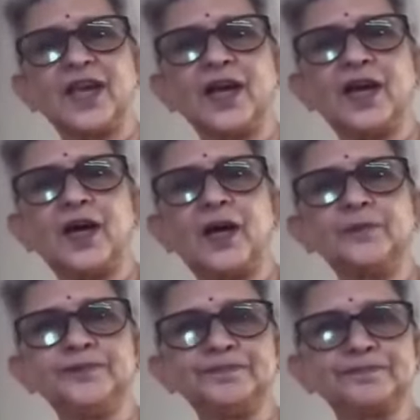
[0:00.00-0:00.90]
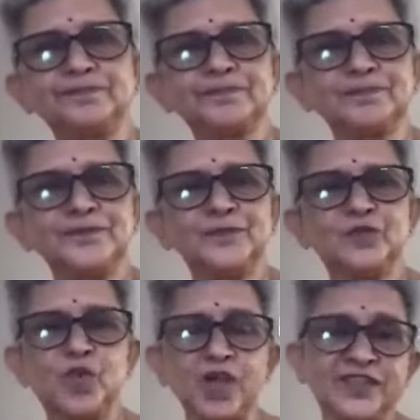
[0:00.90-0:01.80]

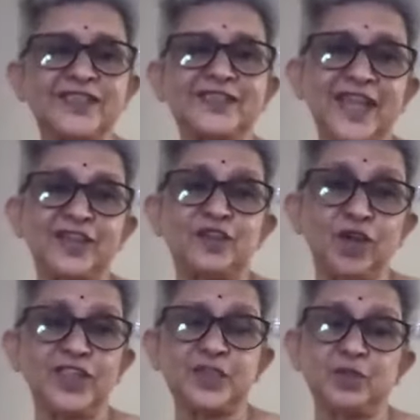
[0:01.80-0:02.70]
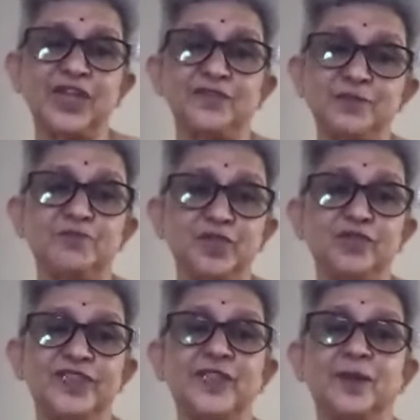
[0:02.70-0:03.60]
what the technology would have
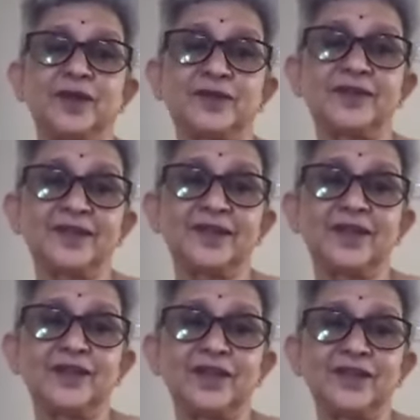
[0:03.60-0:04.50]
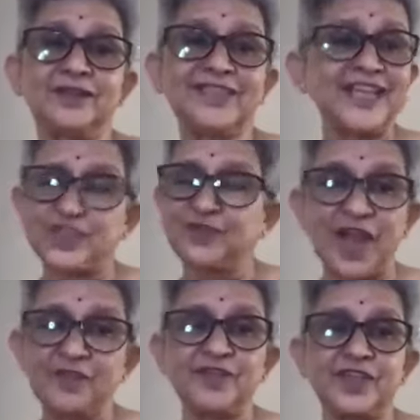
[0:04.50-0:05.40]
improved in the next
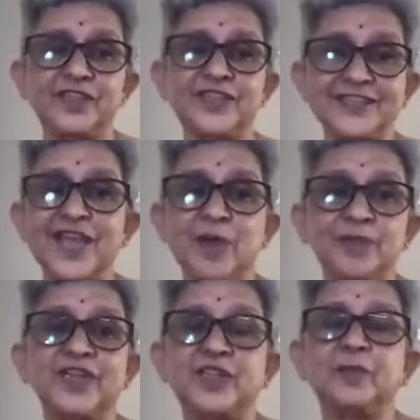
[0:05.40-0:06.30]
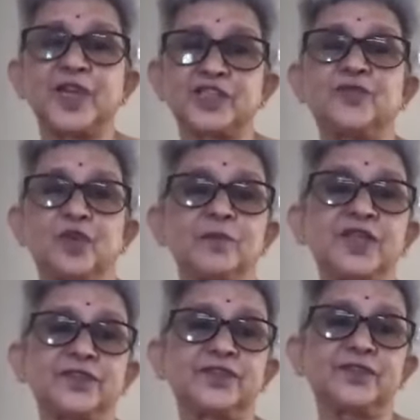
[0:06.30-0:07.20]
5 years has happened in the past 4
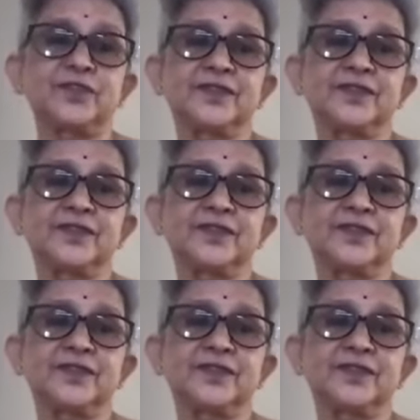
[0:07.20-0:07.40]
months.